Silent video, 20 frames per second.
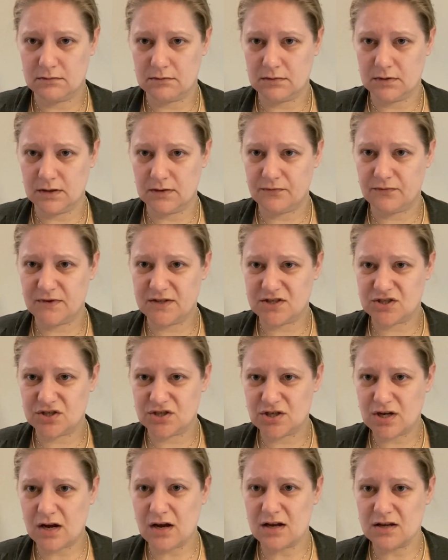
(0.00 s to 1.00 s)
if it's
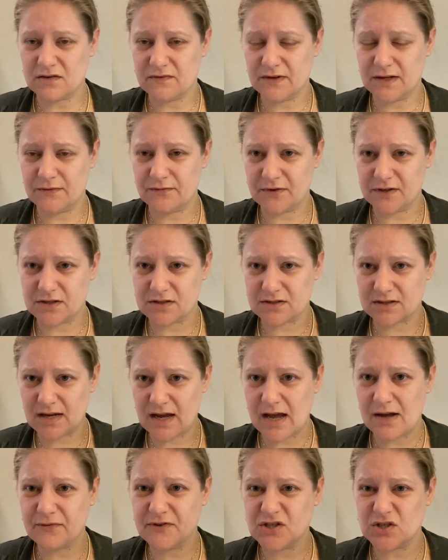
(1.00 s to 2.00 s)
sharp, if a
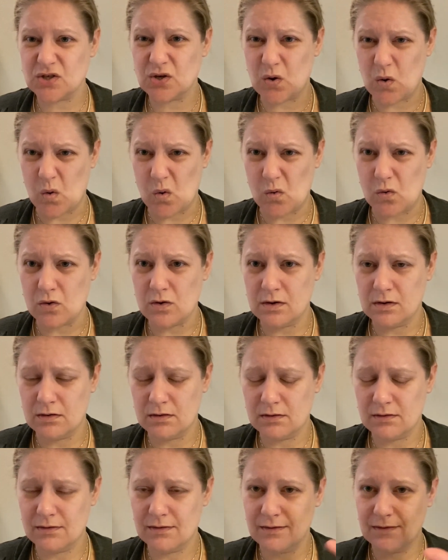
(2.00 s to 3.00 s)
scarf is long,
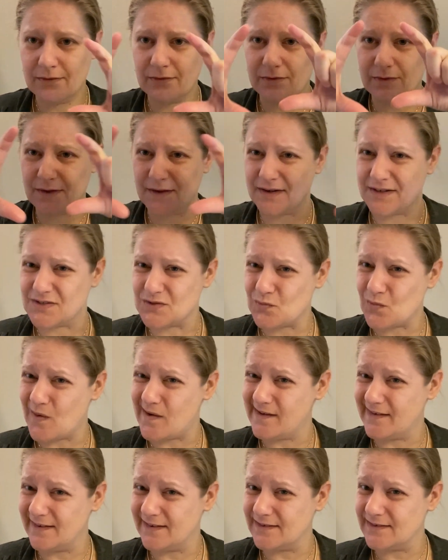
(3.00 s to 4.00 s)
then it's
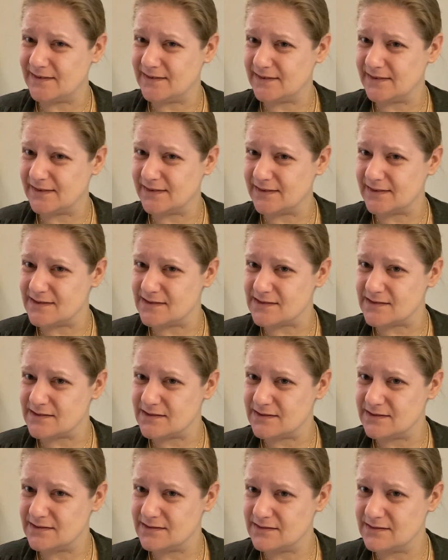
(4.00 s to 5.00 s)
wide, I guess.
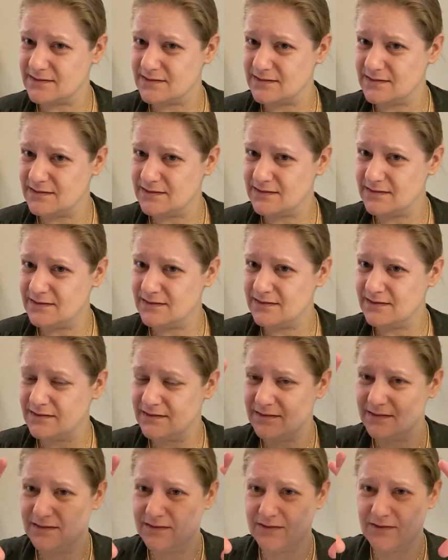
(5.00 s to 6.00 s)

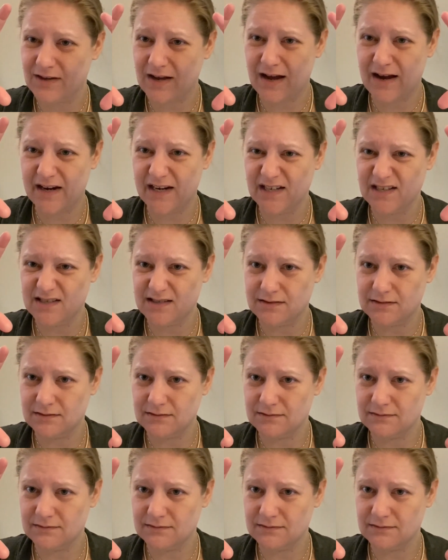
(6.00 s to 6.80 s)
The height.